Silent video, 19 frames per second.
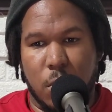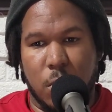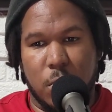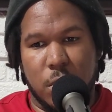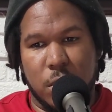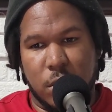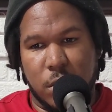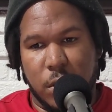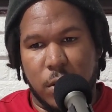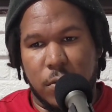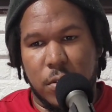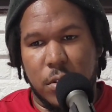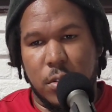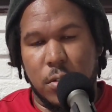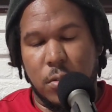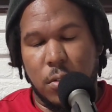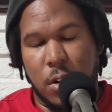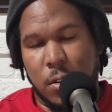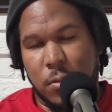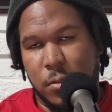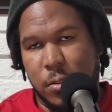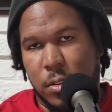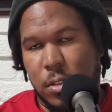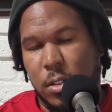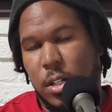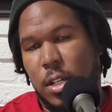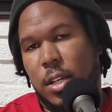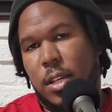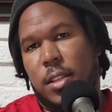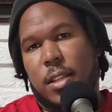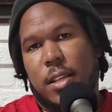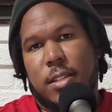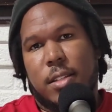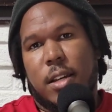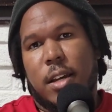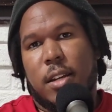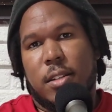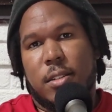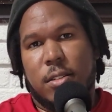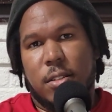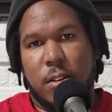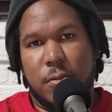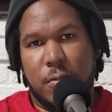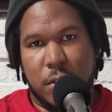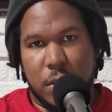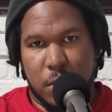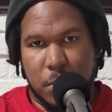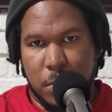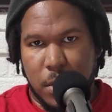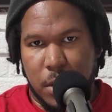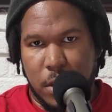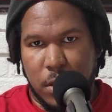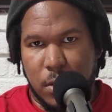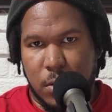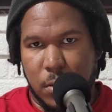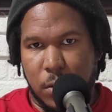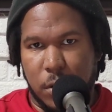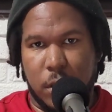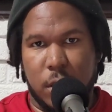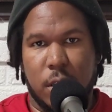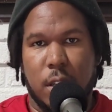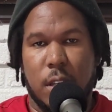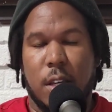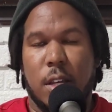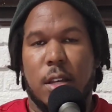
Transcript: or what service you offer. That's kind of self-explanatory.